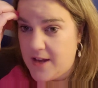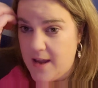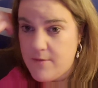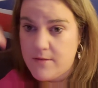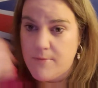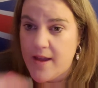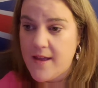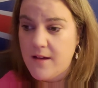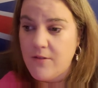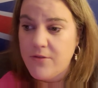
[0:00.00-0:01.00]
day with my
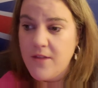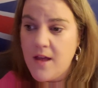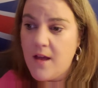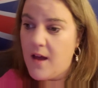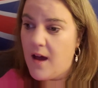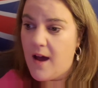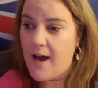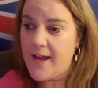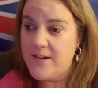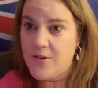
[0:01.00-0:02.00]
health,
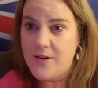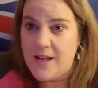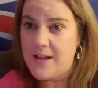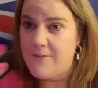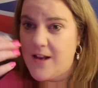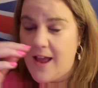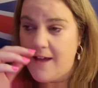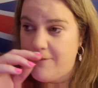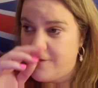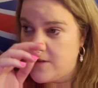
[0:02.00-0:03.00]
I don't even
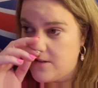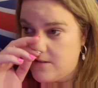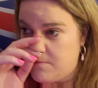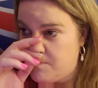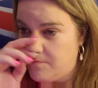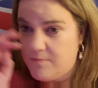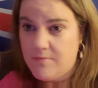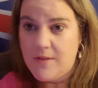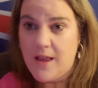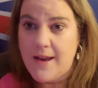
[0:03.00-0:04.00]
have to
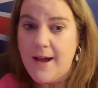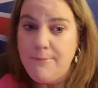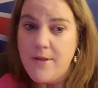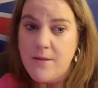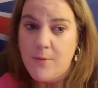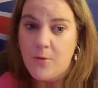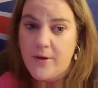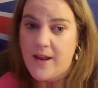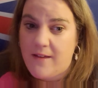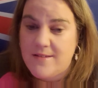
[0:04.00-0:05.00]
get up in the
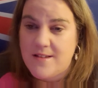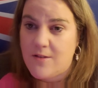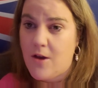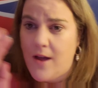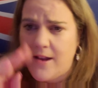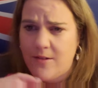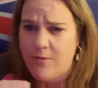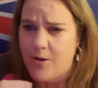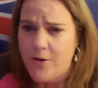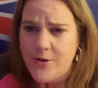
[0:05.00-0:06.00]
mornings and go,
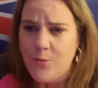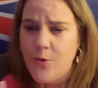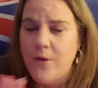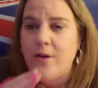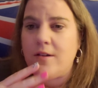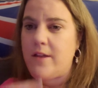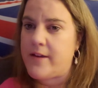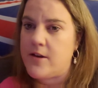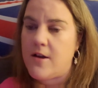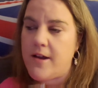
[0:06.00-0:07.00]
and go to work
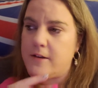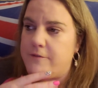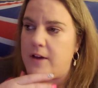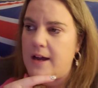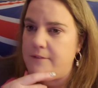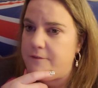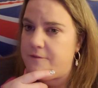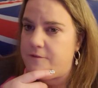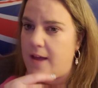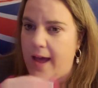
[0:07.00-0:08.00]
like a nine to five
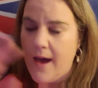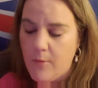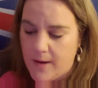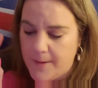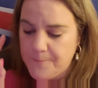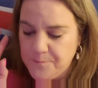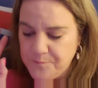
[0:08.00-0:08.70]
hour